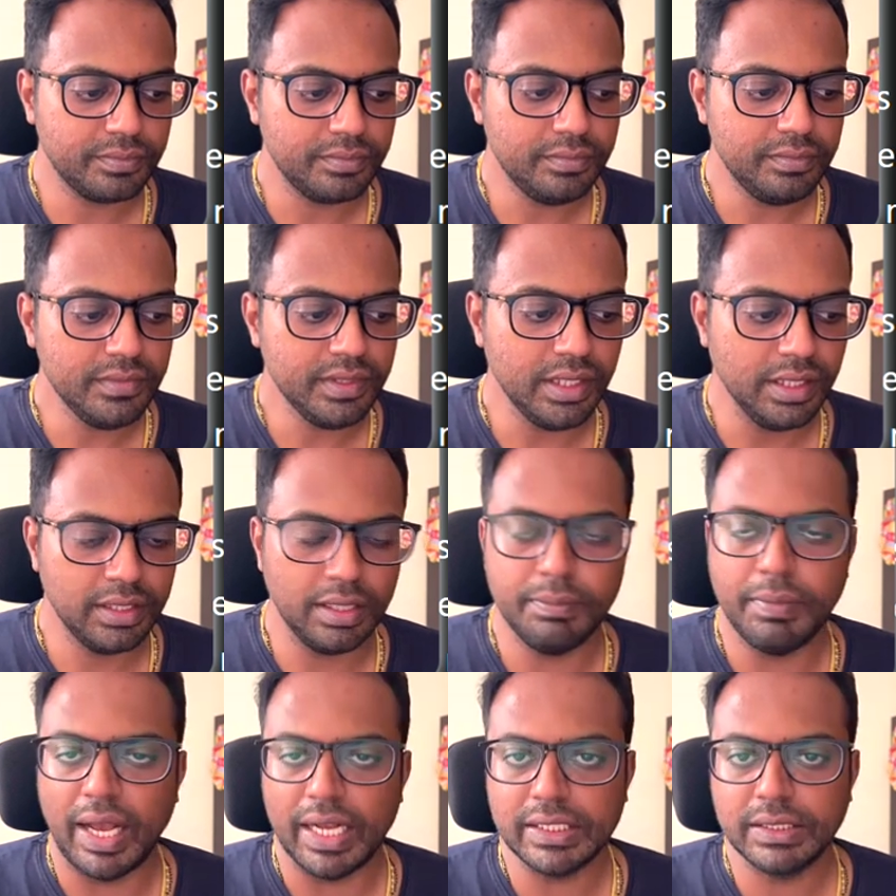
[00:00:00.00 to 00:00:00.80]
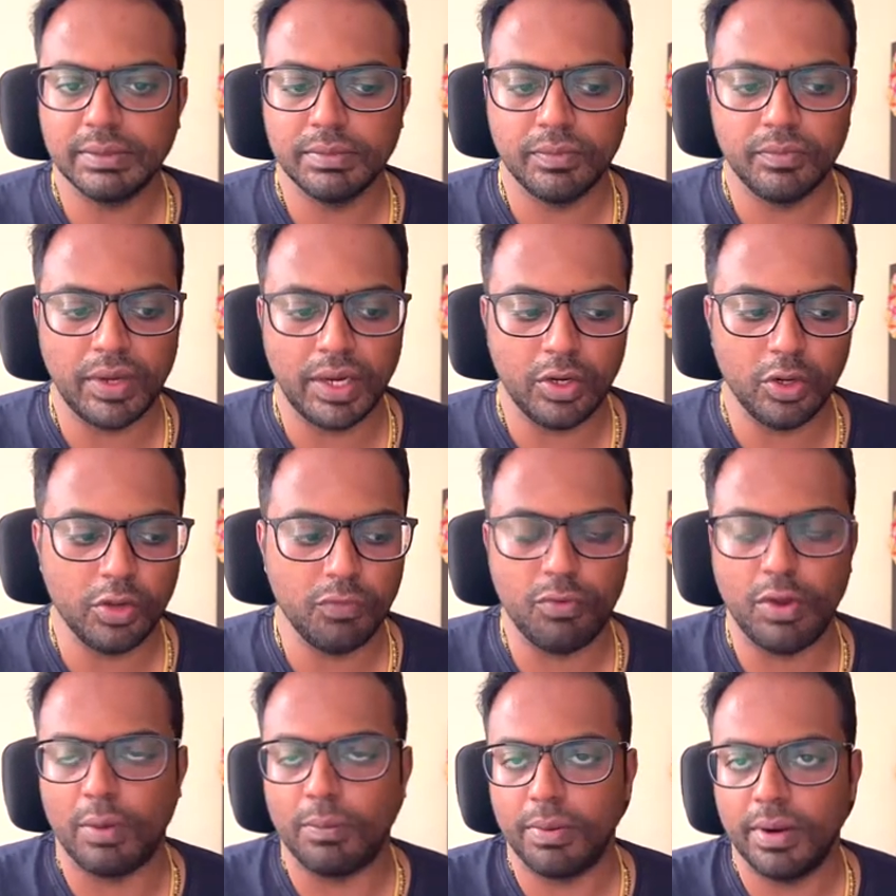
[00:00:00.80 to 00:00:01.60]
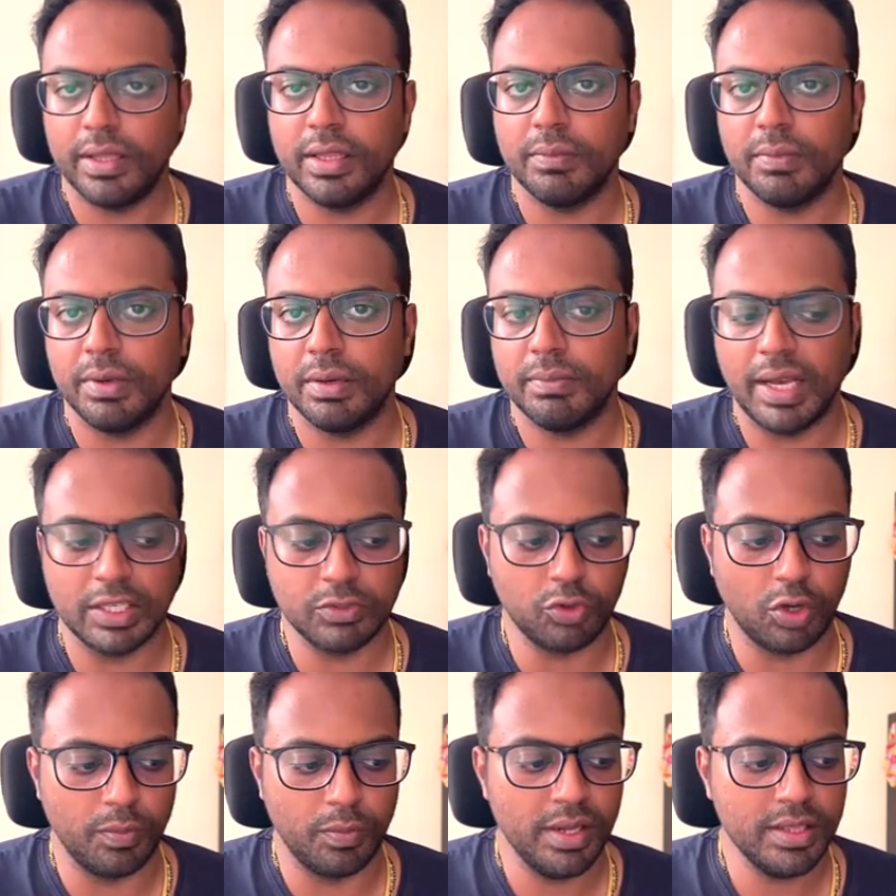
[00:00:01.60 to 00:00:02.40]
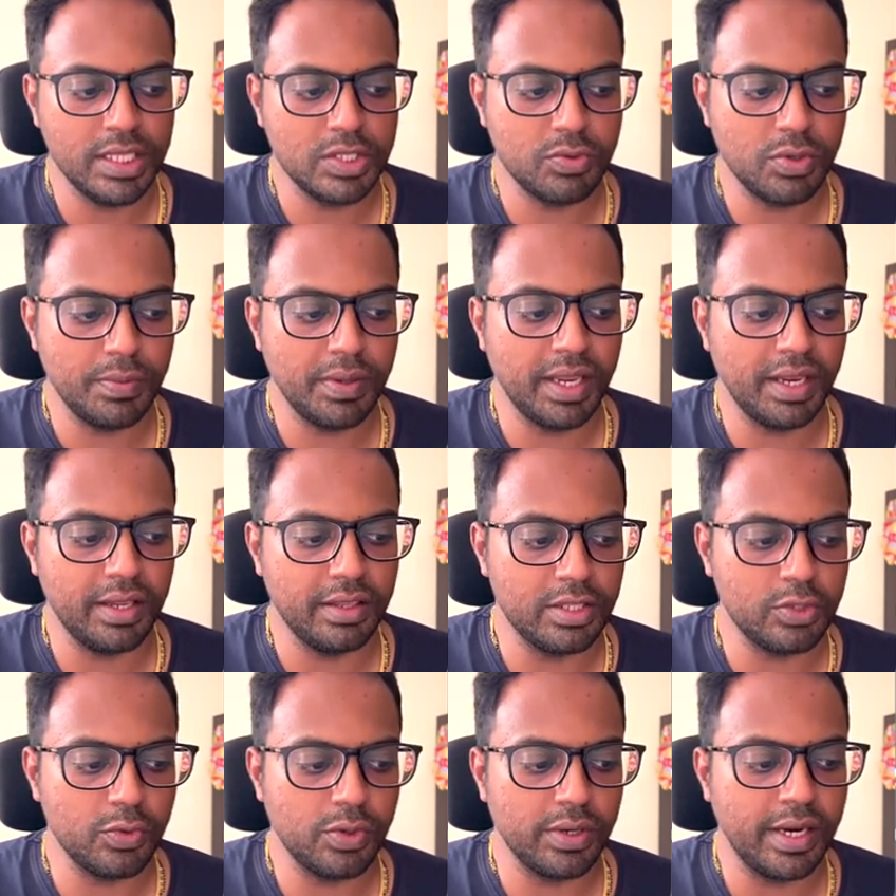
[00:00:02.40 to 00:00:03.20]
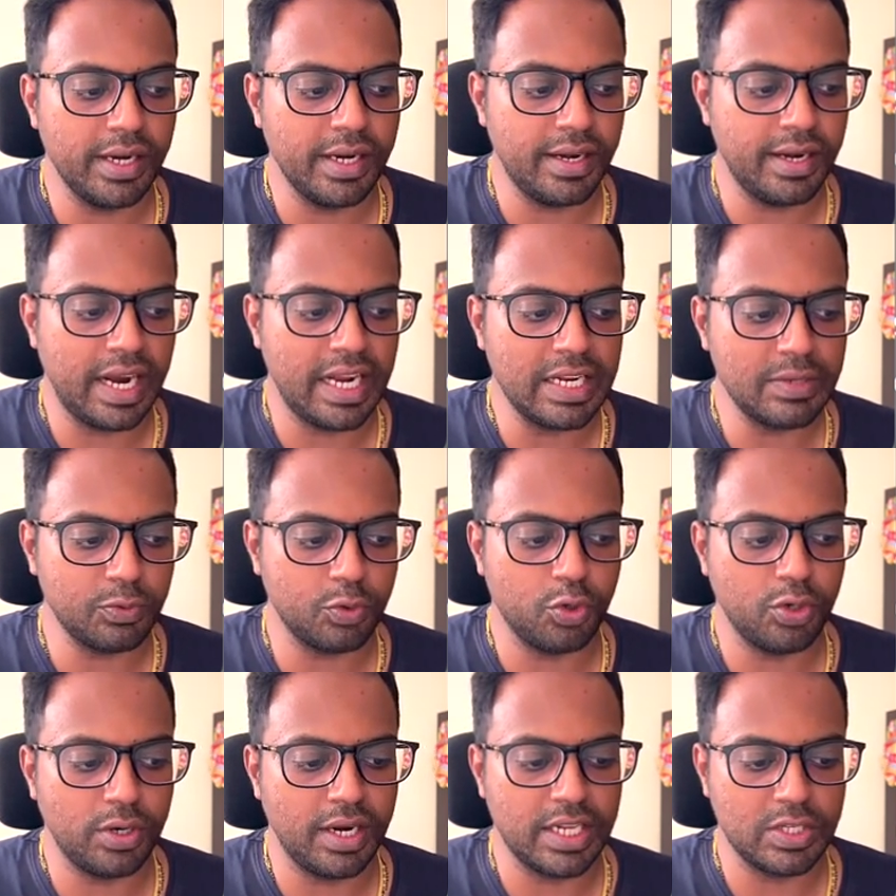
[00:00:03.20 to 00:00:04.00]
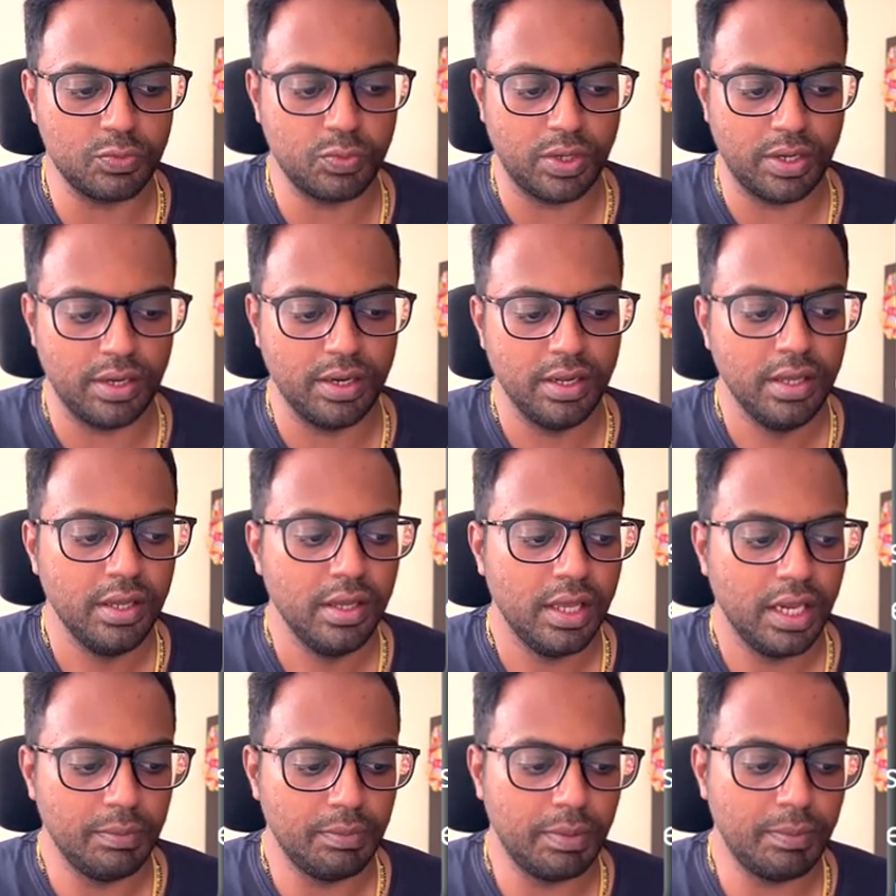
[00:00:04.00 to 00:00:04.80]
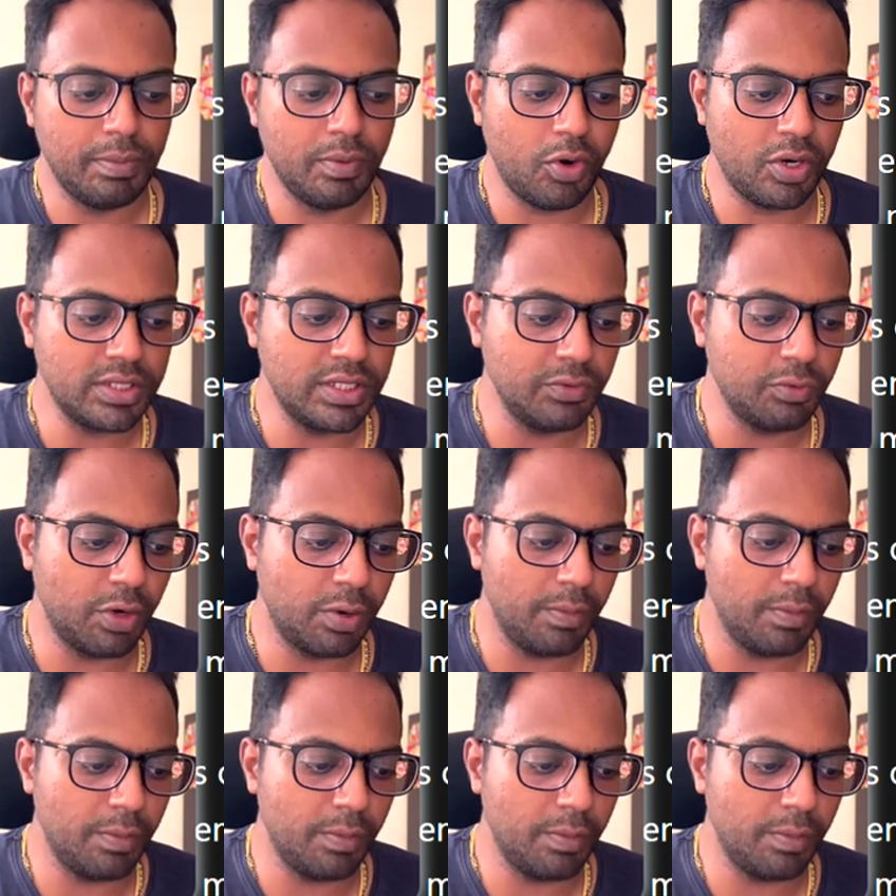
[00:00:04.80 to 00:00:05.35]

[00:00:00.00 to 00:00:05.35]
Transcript: The maximum value, if you apply the min-max formula, this will get transcoded as 1. Remember what's the formula?